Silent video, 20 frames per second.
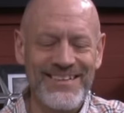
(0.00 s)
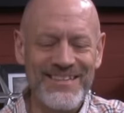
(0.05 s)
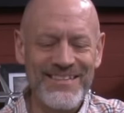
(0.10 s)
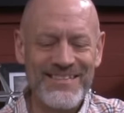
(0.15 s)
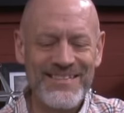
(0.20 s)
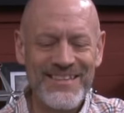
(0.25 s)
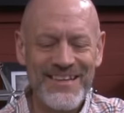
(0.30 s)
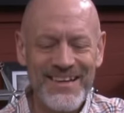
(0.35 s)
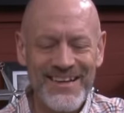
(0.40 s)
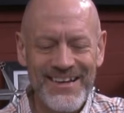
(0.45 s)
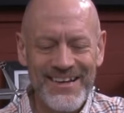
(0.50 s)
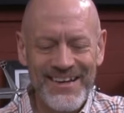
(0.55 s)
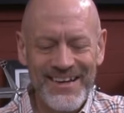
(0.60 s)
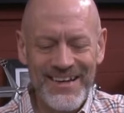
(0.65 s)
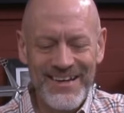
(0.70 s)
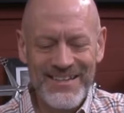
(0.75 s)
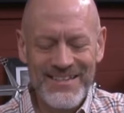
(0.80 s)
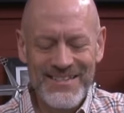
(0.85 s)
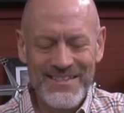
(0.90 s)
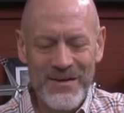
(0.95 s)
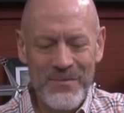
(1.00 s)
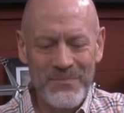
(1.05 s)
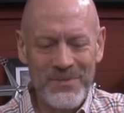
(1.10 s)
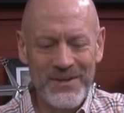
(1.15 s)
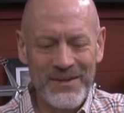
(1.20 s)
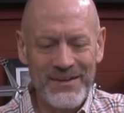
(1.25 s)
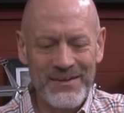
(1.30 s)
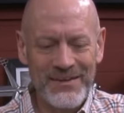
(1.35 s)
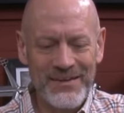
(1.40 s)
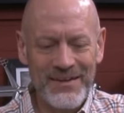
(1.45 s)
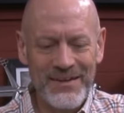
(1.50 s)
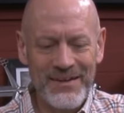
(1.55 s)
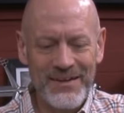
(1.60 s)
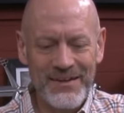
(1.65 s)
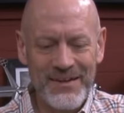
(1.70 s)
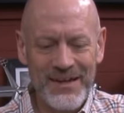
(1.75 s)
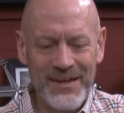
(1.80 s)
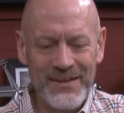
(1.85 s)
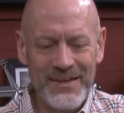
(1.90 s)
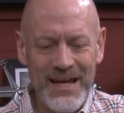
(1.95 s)
is is something
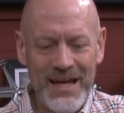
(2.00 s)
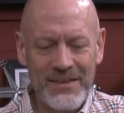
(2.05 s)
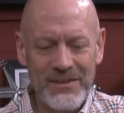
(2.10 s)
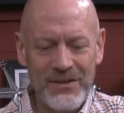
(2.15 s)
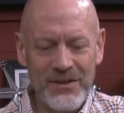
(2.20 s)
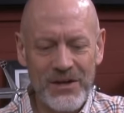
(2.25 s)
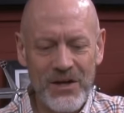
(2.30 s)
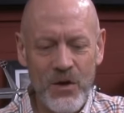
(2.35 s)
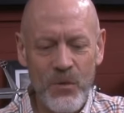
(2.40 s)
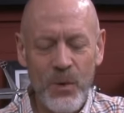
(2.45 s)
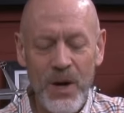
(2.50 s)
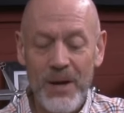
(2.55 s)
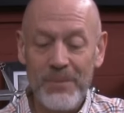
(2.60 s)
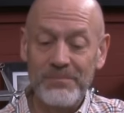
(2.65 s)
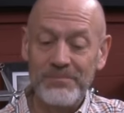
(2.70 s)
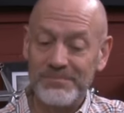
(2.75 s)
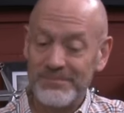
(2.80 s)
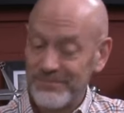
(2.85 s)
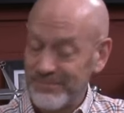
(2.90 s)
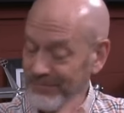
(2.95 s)
uh, like that. There you go. Well,